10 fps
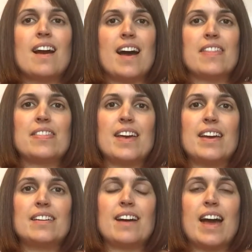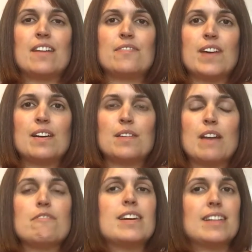And then I
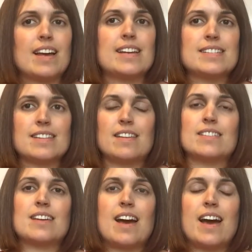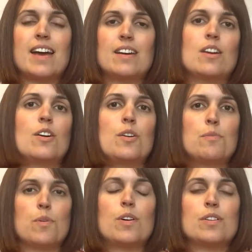realized that I
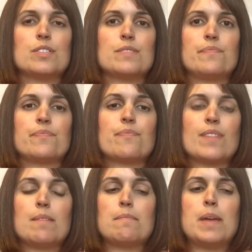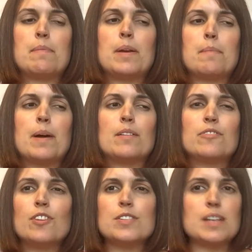was maybe about
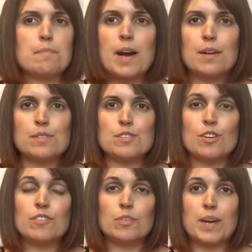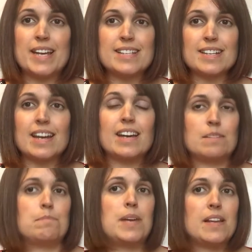14 pounds overweight, and I
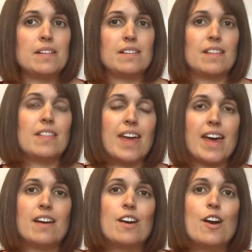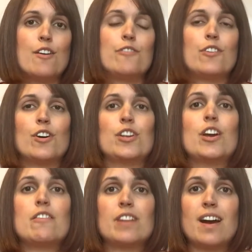had been there for a
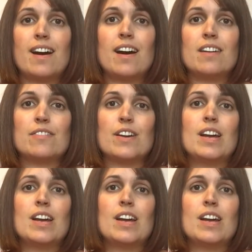year and a half.